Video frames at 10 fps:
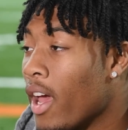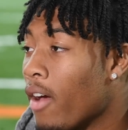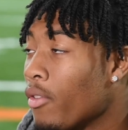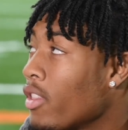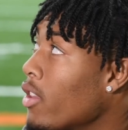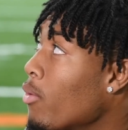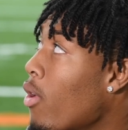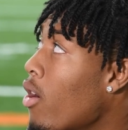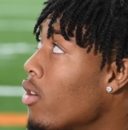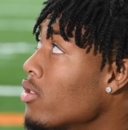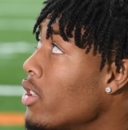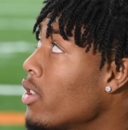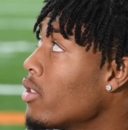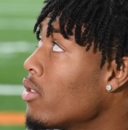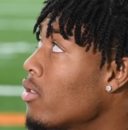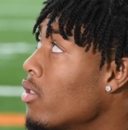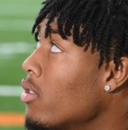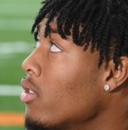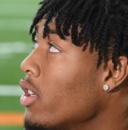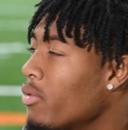have within the walls here
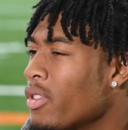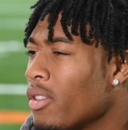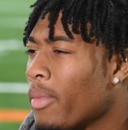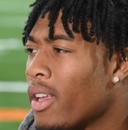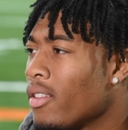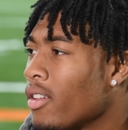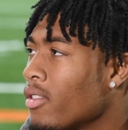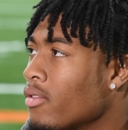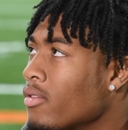is really the main thing.